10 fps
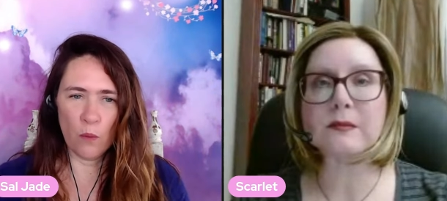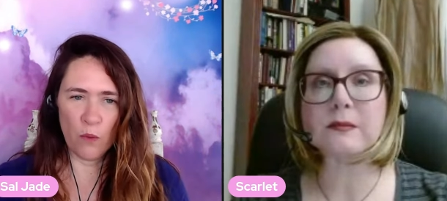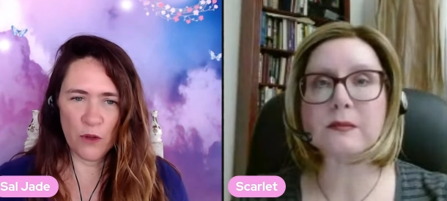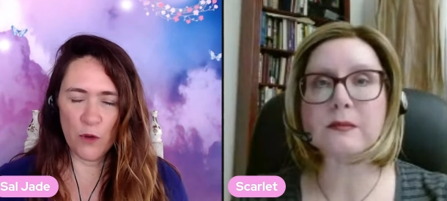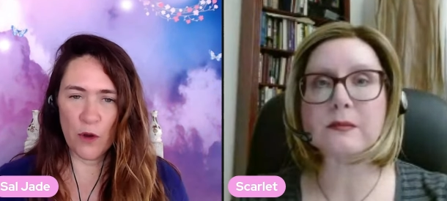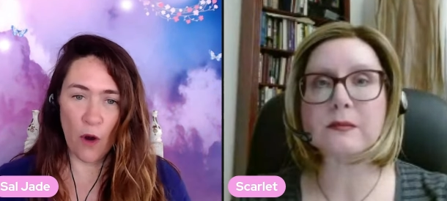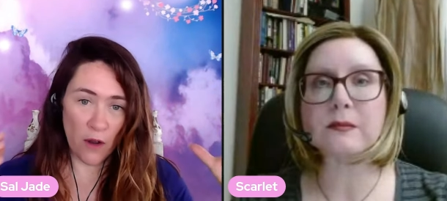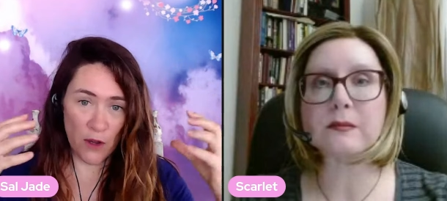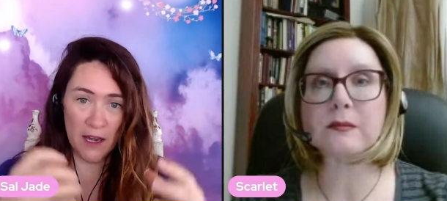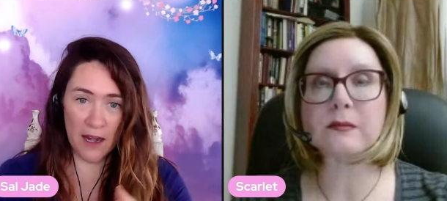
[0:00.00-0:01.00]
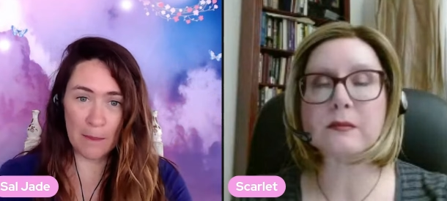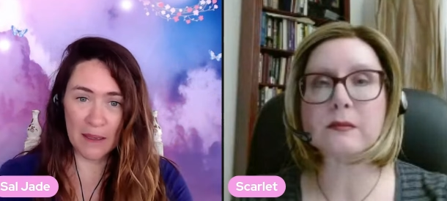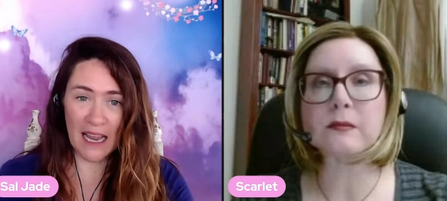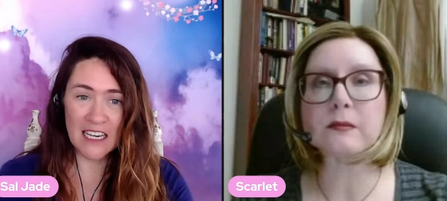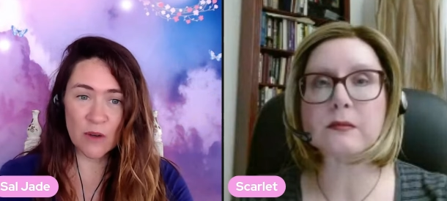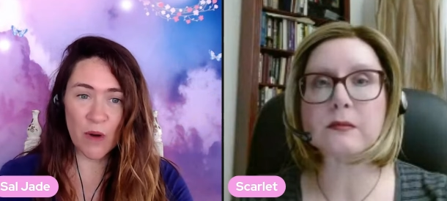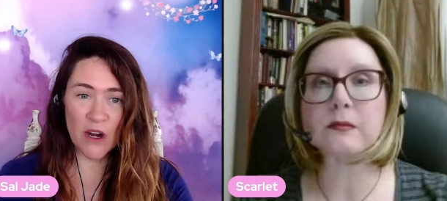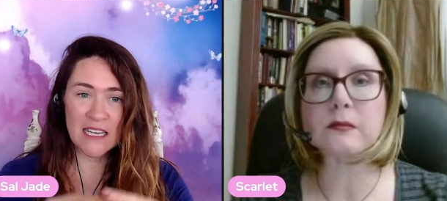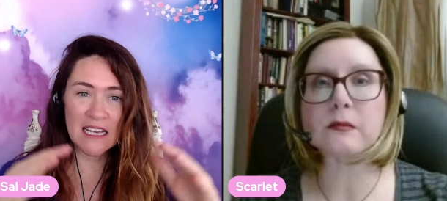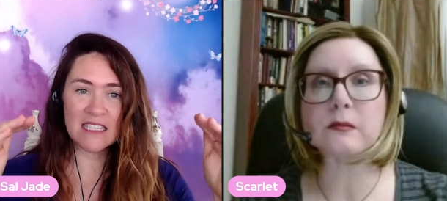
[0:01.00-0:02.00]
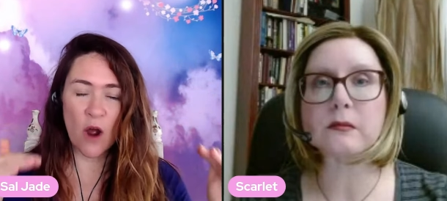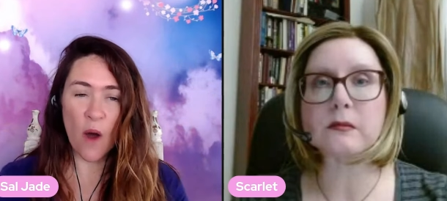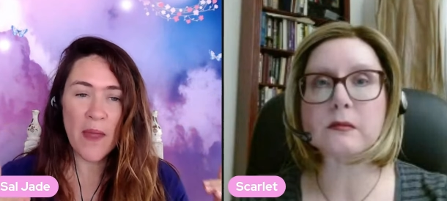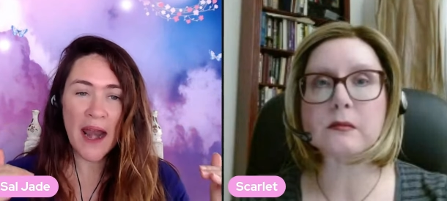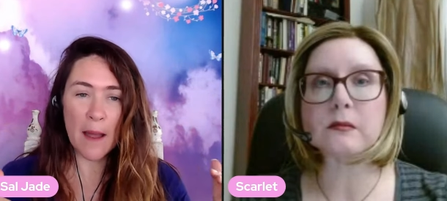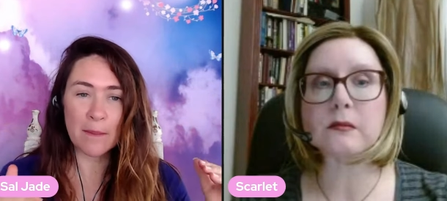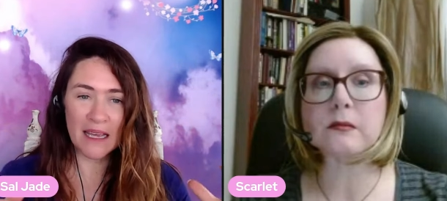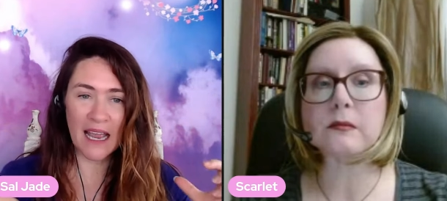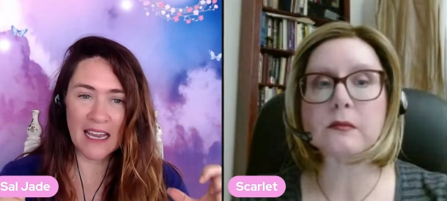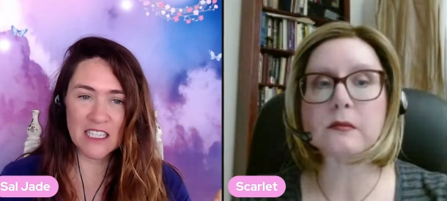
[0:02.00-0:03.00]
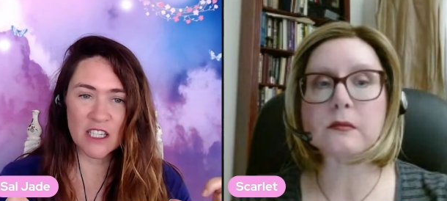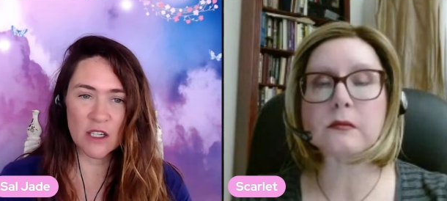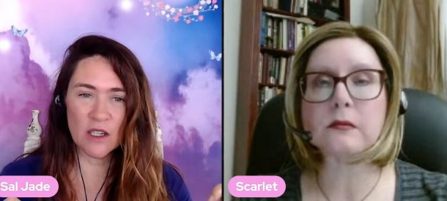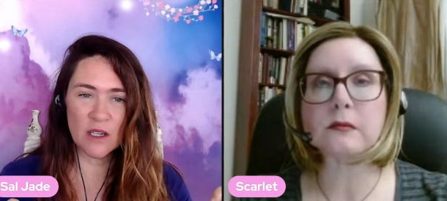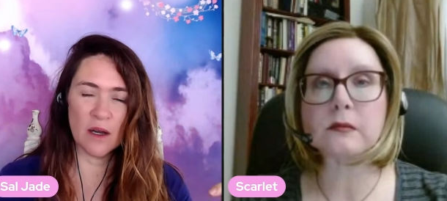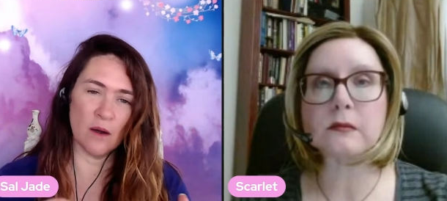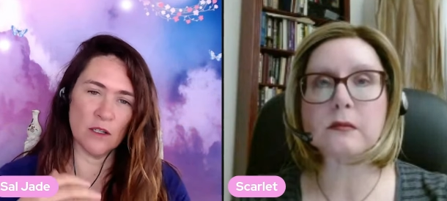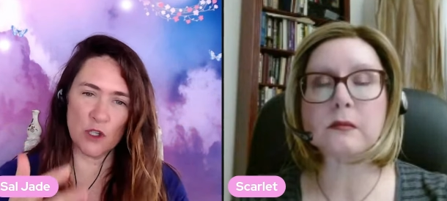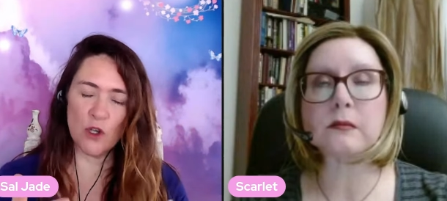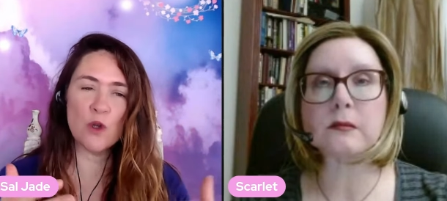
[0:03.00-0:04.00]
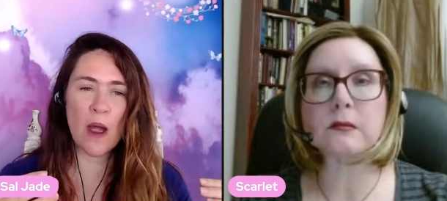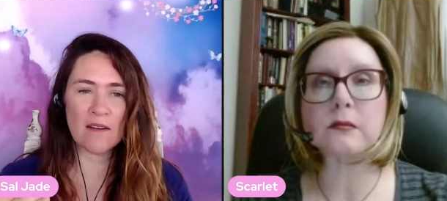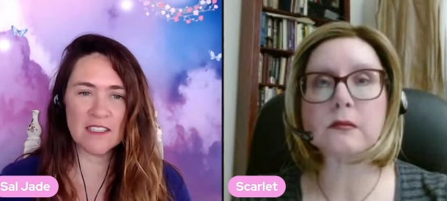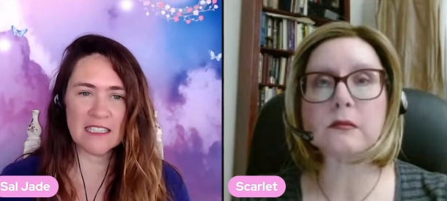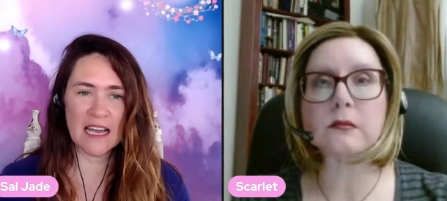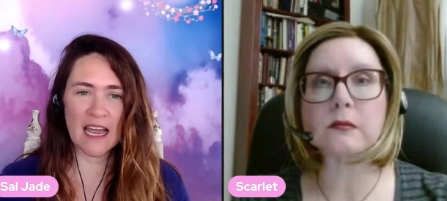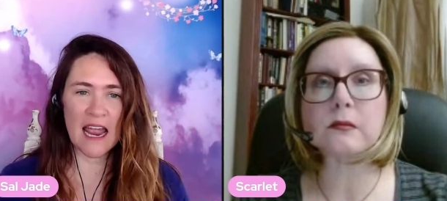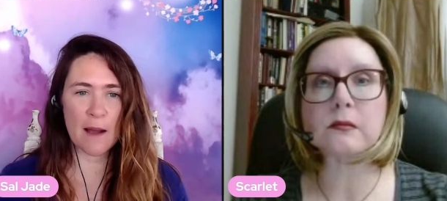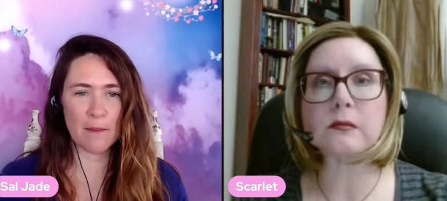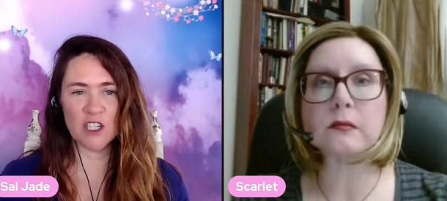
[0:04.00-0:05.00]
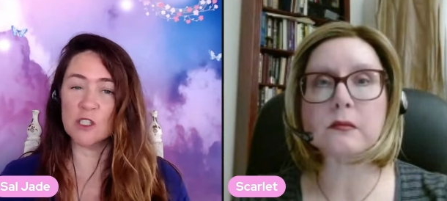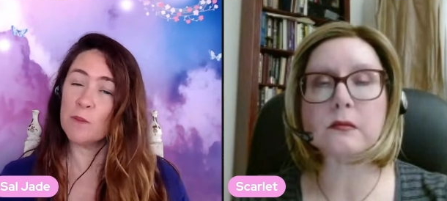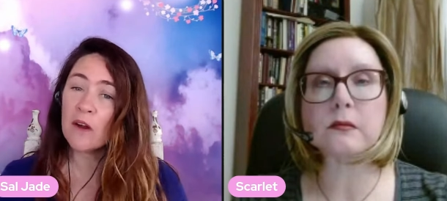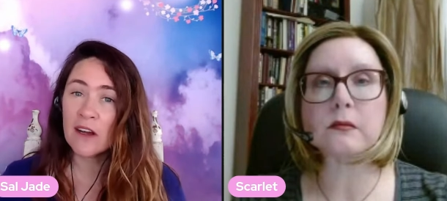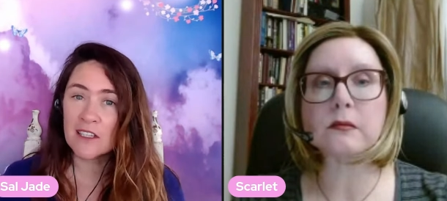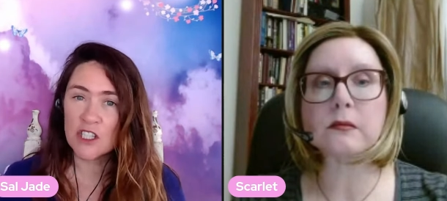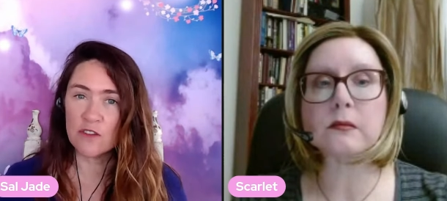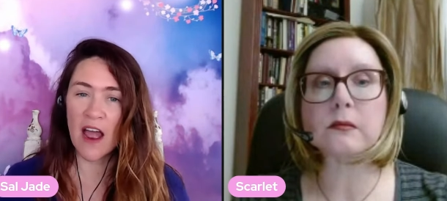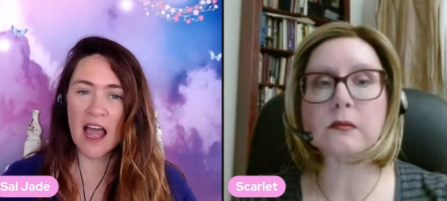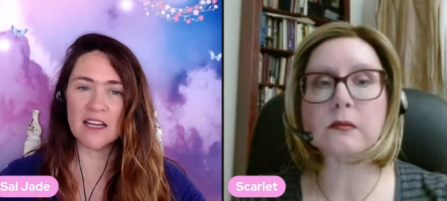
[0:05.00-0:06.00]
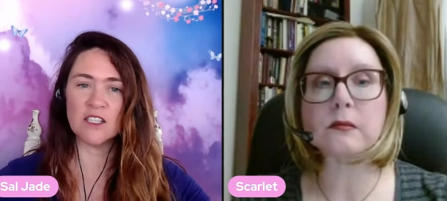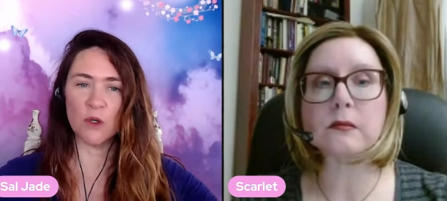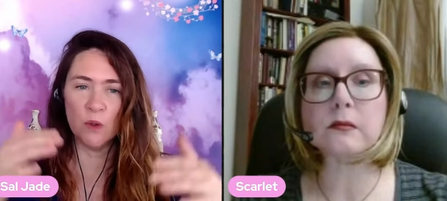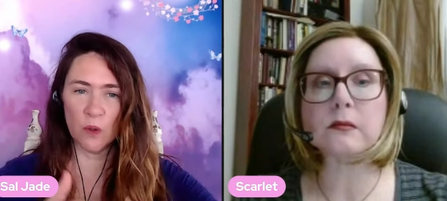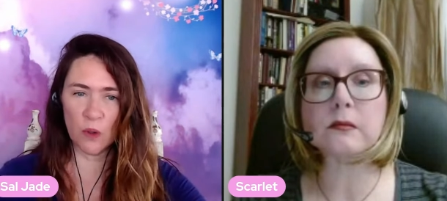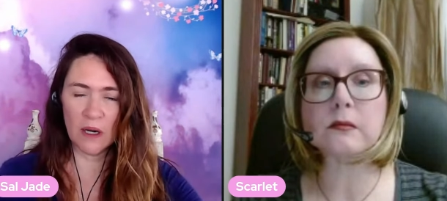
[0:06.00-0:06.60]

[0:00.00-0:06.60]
Speaker 1: you get an application process. On that application, do you have to say how much experience you've had? Or